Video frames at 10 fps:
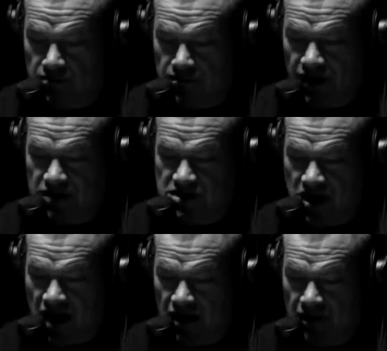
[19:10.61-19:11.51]
but it is
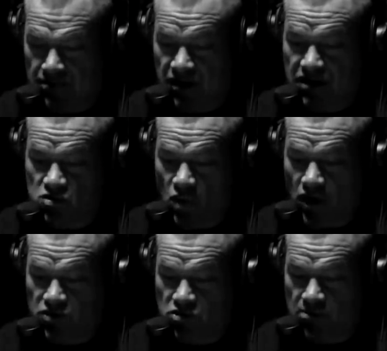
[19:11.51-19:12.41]
not but it is
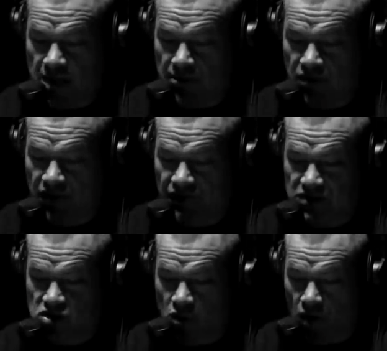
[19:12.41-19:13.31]
well to remember that
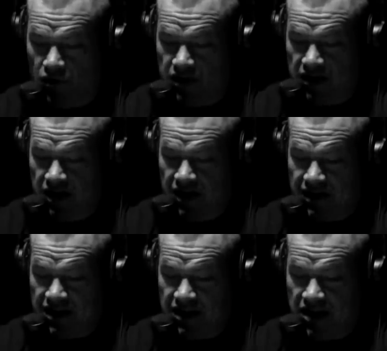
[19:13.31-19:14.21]
this quality
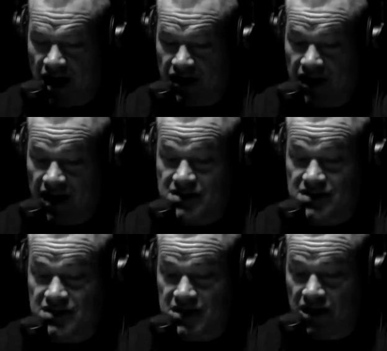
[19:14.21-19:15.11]
need not
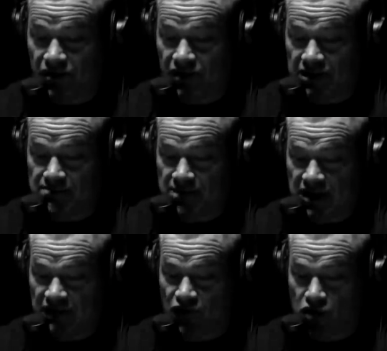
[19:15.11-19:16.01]
necessarily
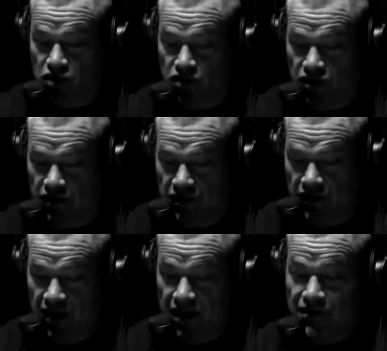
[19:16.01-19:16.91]
be for good
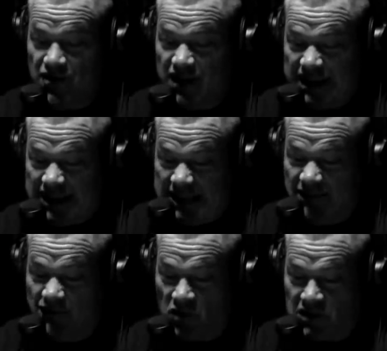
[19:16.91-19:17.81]
the
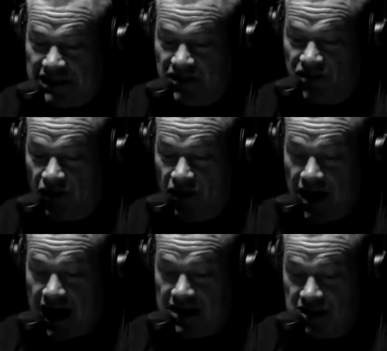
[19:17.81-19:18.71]
evil leader
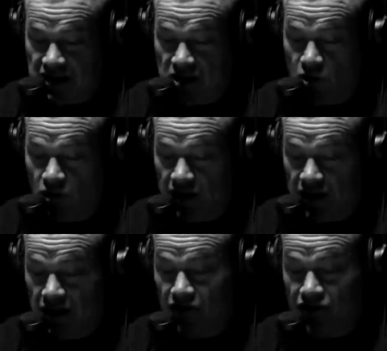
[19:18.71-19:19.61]
has
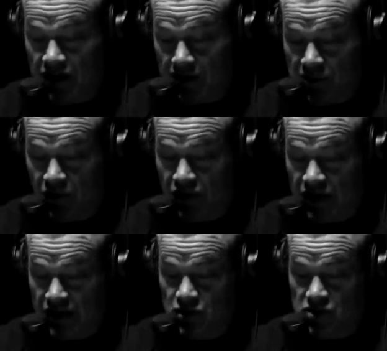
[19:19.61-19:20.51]
equally the
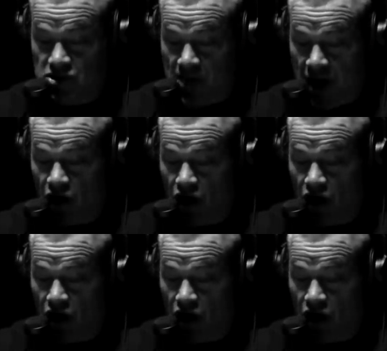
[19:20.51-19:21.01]
ability to inspire